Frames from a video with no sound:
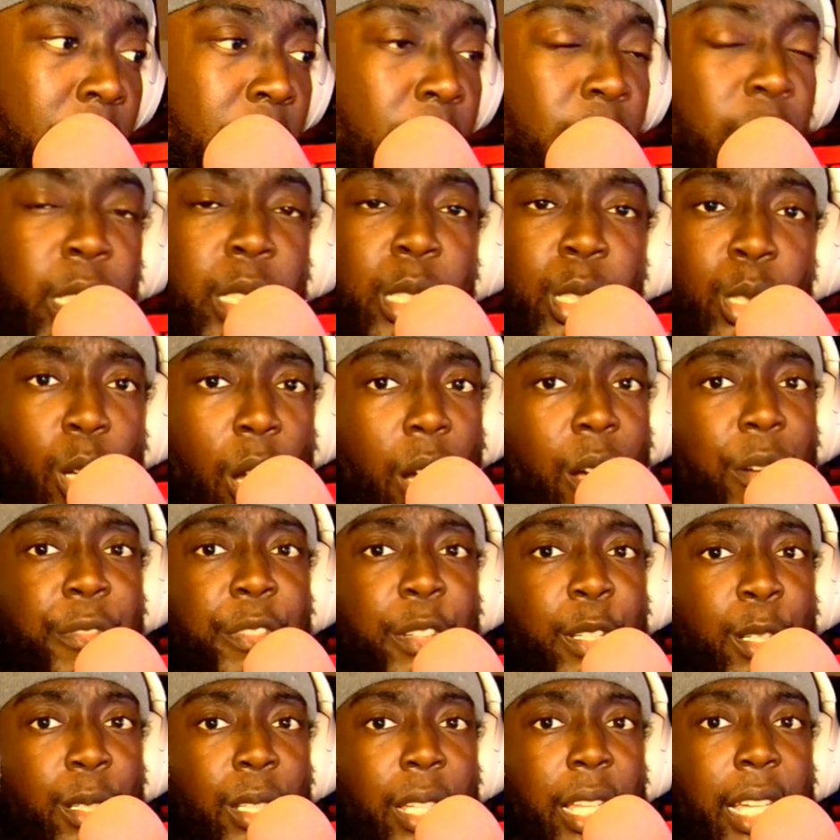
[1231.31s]

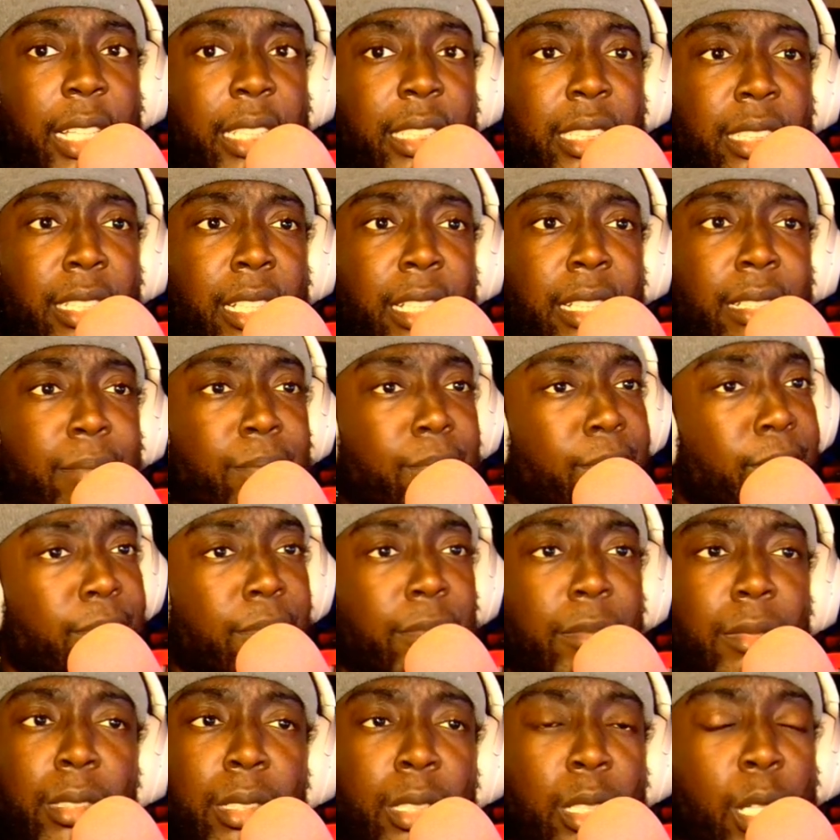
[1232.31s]
Starfield last night,
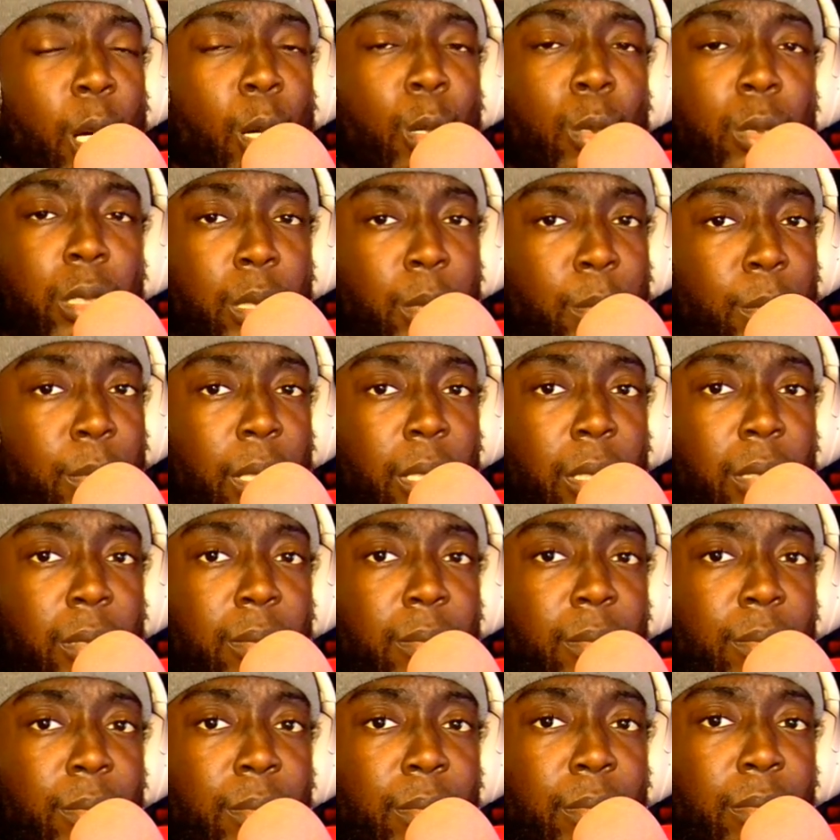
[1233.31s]
golden, bro,
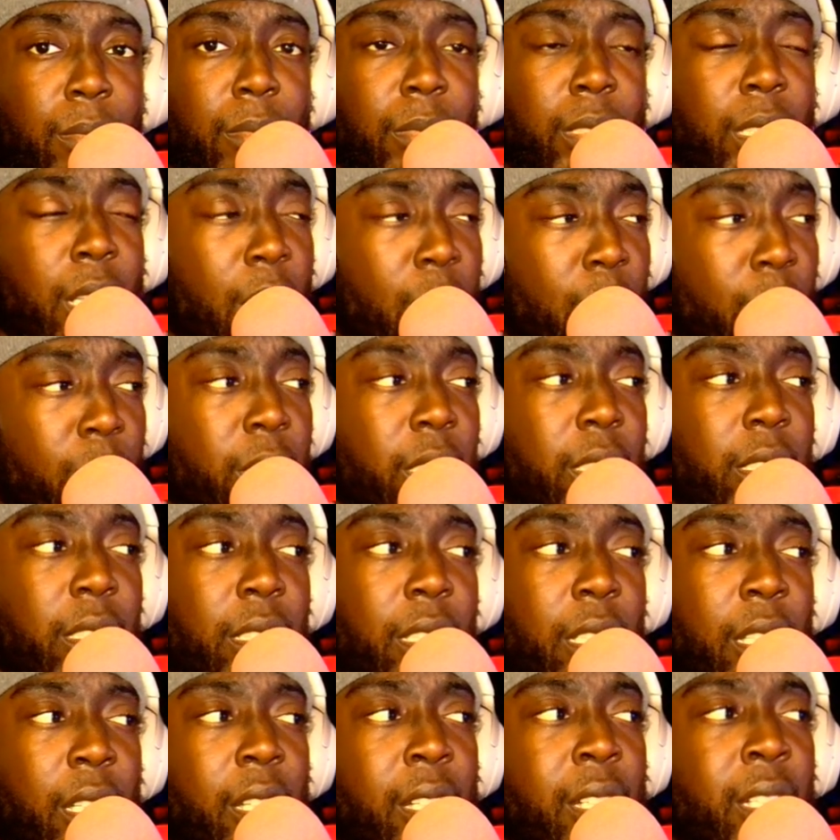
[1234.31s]
golden.
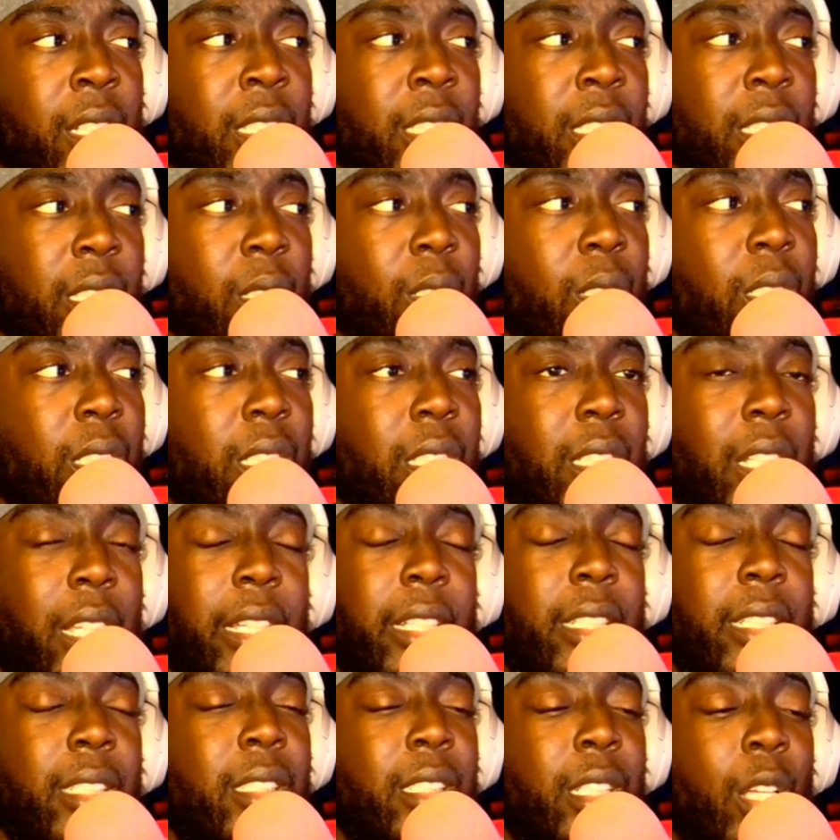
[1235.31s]
So it's just like,
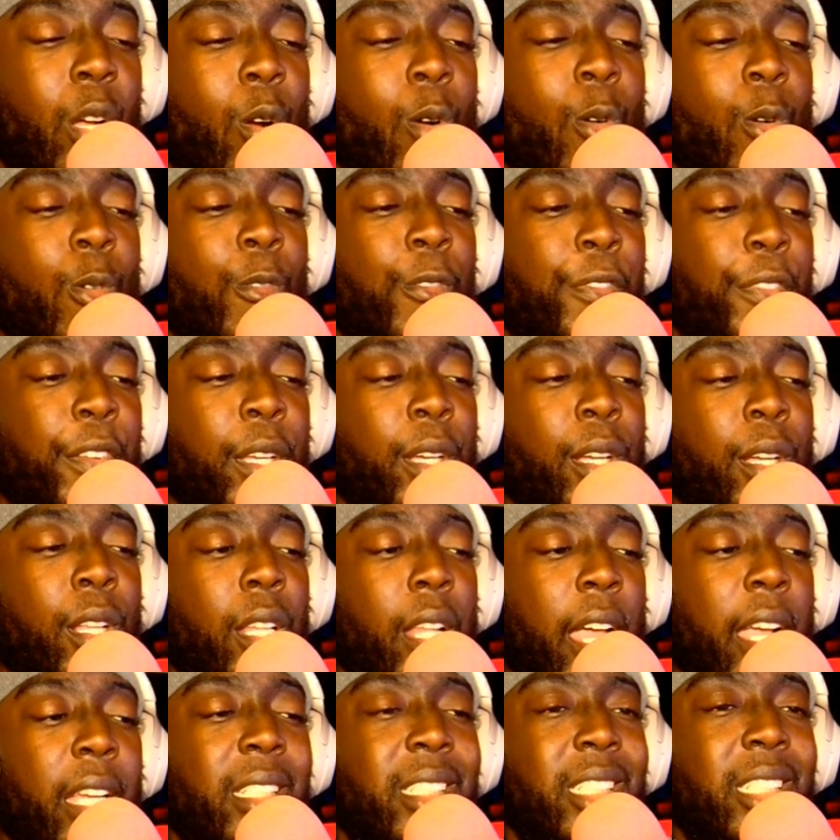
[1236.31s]
don't feel
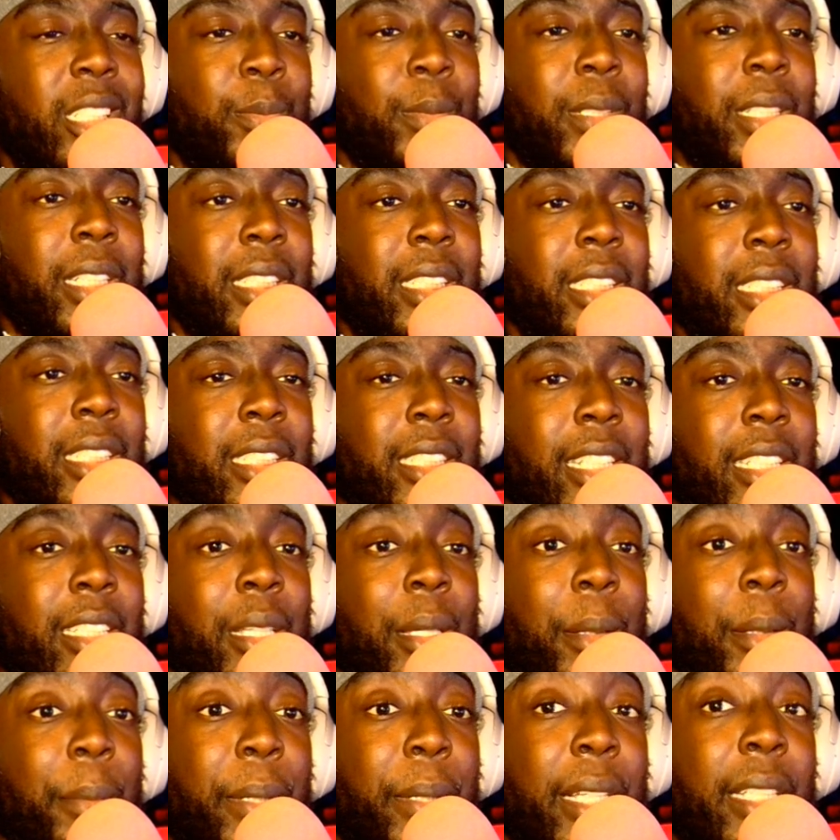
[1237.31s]
like just because it's not the
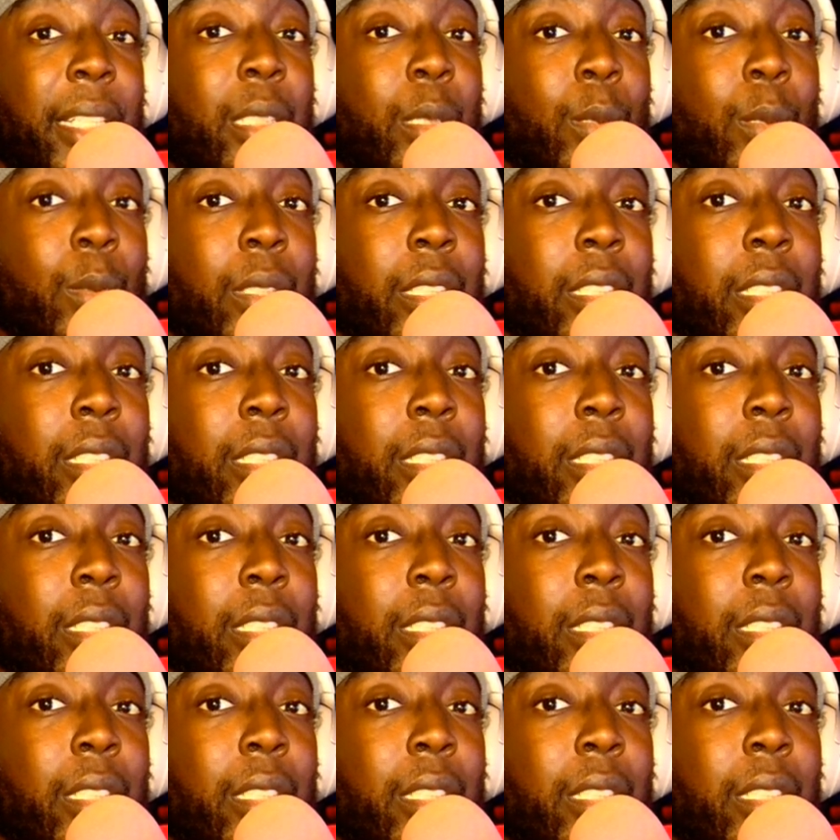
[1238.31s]
best one,